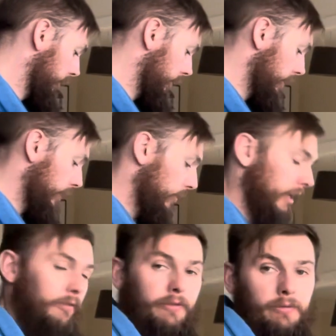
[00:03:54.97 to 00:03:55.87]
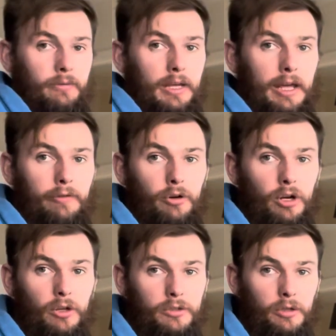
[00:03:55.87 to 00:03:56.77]
That way, if ever a
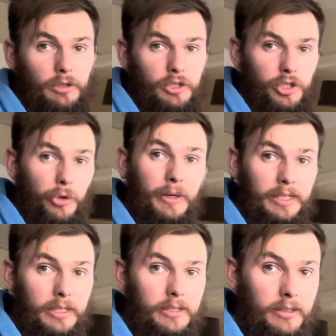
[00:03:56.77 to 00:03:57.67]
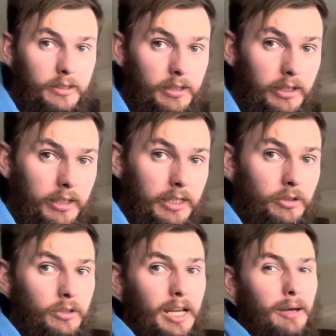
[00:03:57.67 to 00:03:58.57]
console is chewing discs, like that
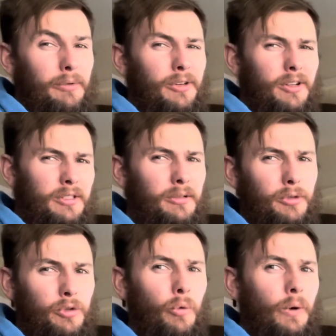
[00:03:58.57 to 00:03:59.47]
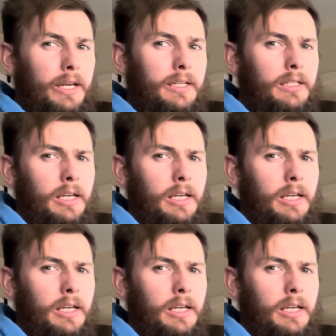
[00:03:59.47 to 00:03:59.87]
does happen, not so much with Wii's.